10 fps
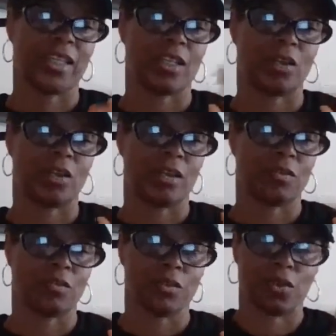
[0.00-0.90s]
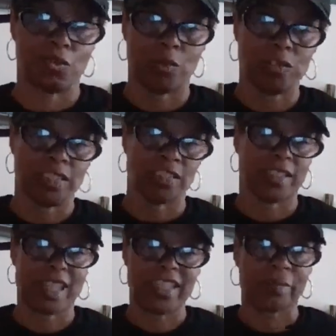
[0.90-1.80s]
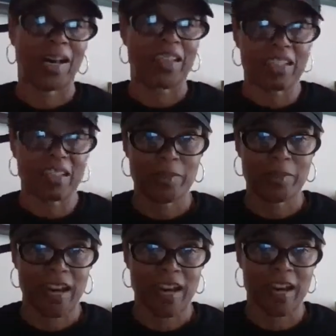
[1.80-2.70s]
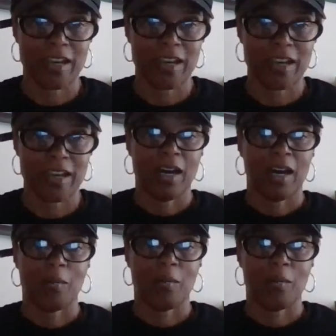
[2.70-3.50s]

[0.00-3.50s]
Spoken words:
on the weekends. That's my husband time. I